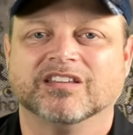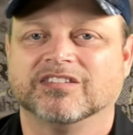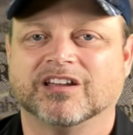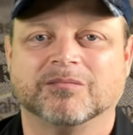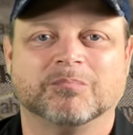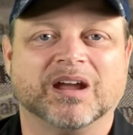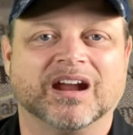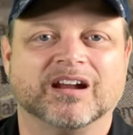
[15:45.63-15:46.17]

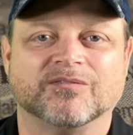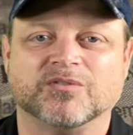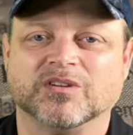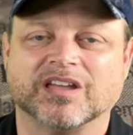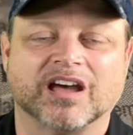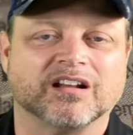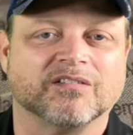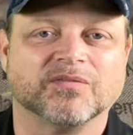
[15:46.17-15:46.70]
Doesn't matter if you
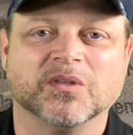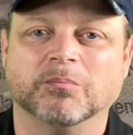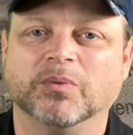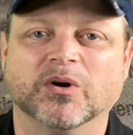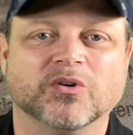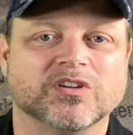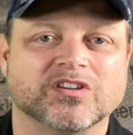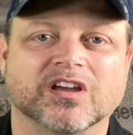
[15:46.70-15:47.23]
got off the
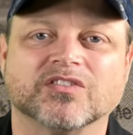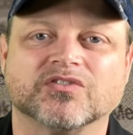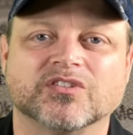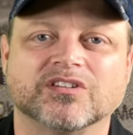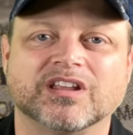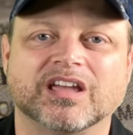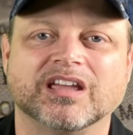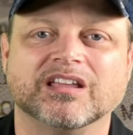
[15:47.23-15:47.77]
boat
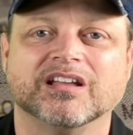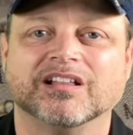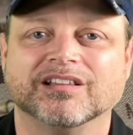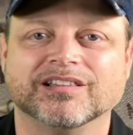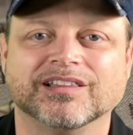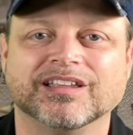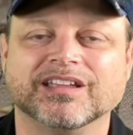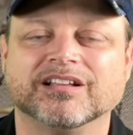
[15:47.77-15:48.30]
yesterday
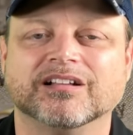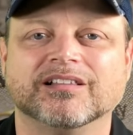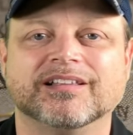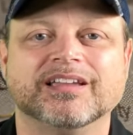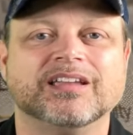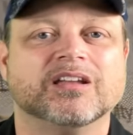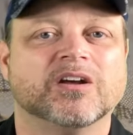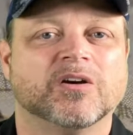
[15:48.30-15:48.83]

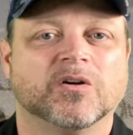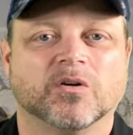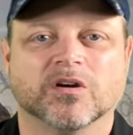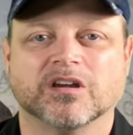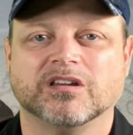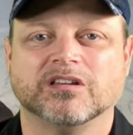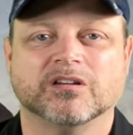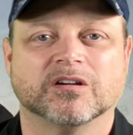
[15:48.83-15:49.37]
legally or
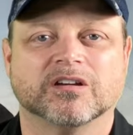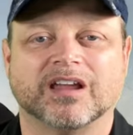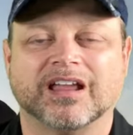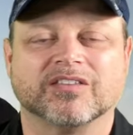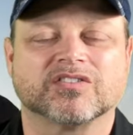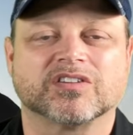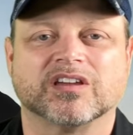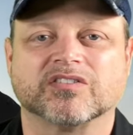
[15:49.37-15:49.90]
your
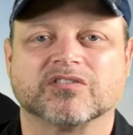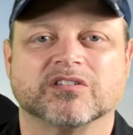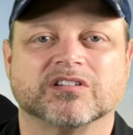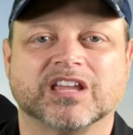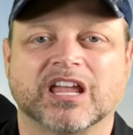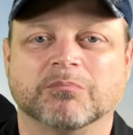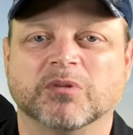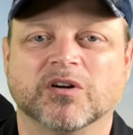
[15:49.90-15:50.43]
ancestor
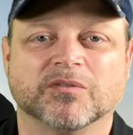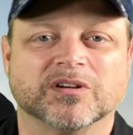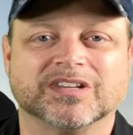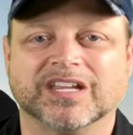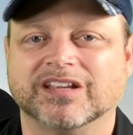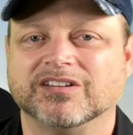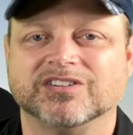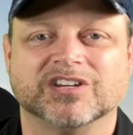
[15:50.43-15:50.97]
came over
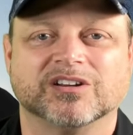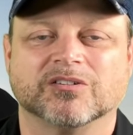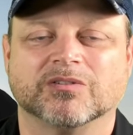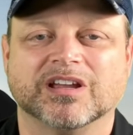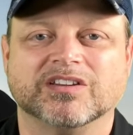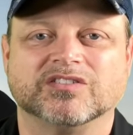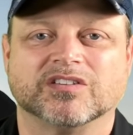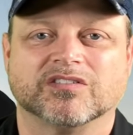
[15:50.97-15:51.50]
10
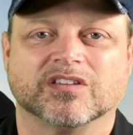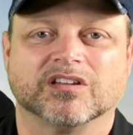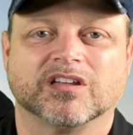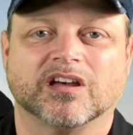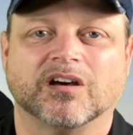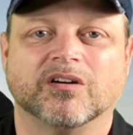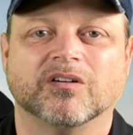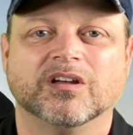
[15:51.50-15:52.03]
generations
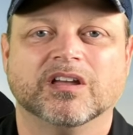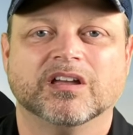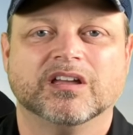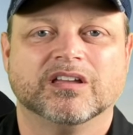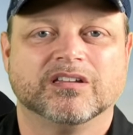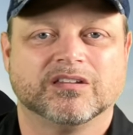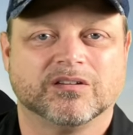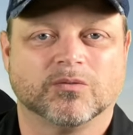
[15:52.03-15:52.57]
ago.
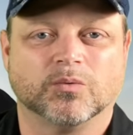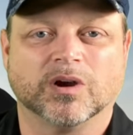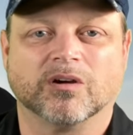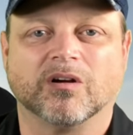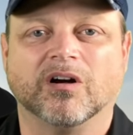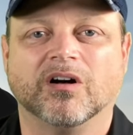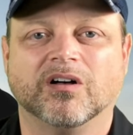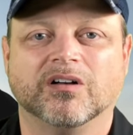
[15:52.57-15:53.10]
We're
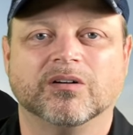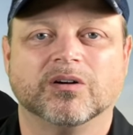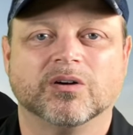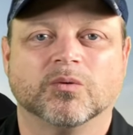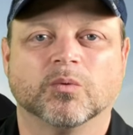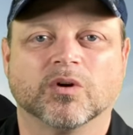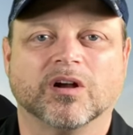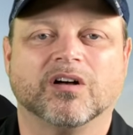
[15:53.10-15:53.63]
all
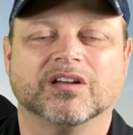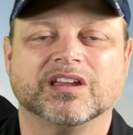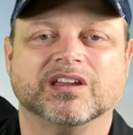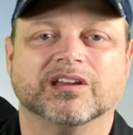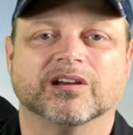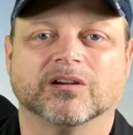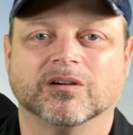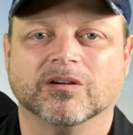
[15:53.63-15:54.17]

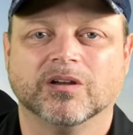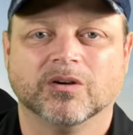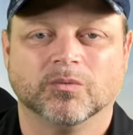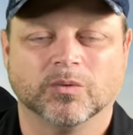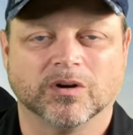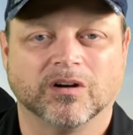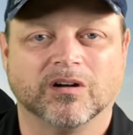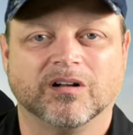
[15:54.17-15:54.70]
here.
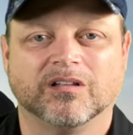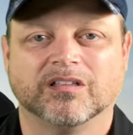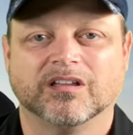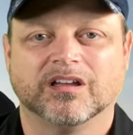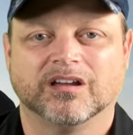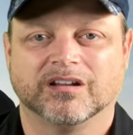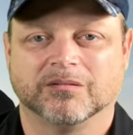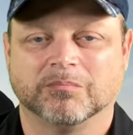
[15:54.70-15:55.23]
We're all
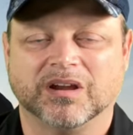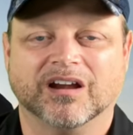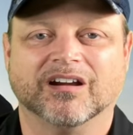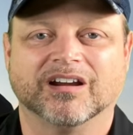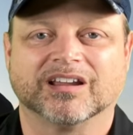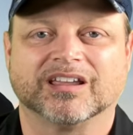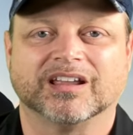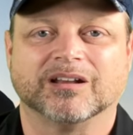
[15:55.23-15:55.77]
an
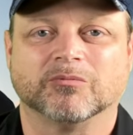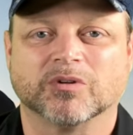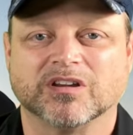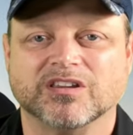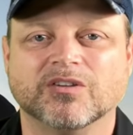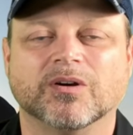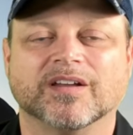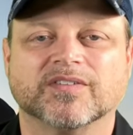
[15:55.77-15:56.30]
American. We're
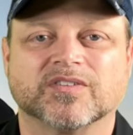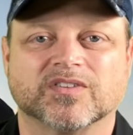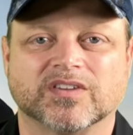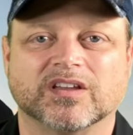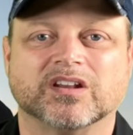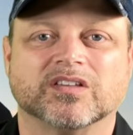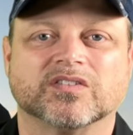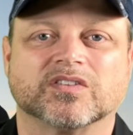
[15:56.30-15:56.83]
U.S.
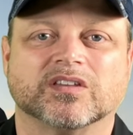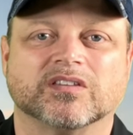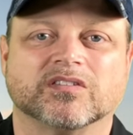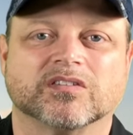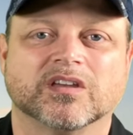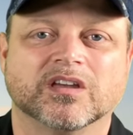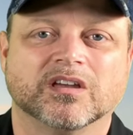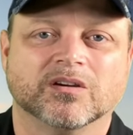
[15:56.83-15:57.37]

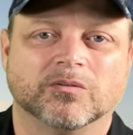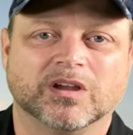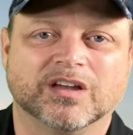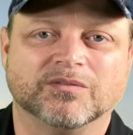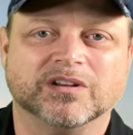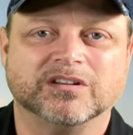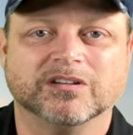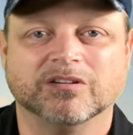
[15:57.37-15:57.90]
citizens. We
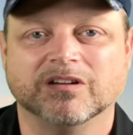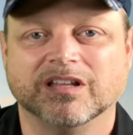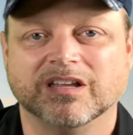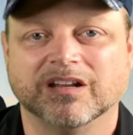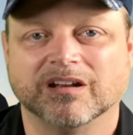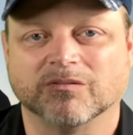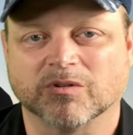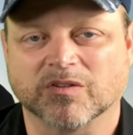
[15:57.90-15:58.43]
have a duty
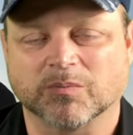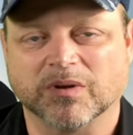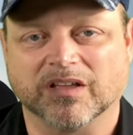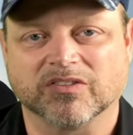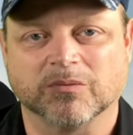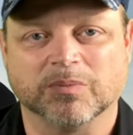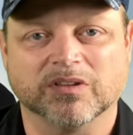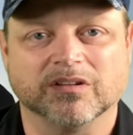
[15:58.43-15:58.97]
and a
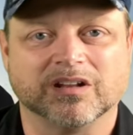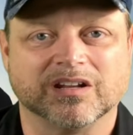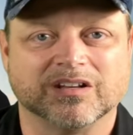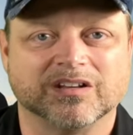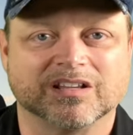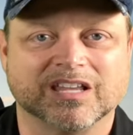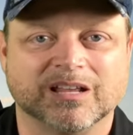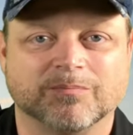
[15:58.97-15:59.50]
responsibility
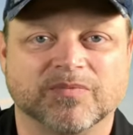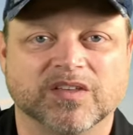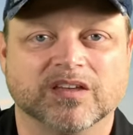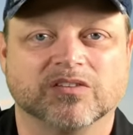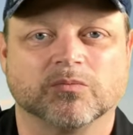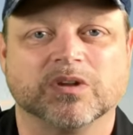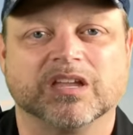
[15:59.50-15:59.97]
to keep this. We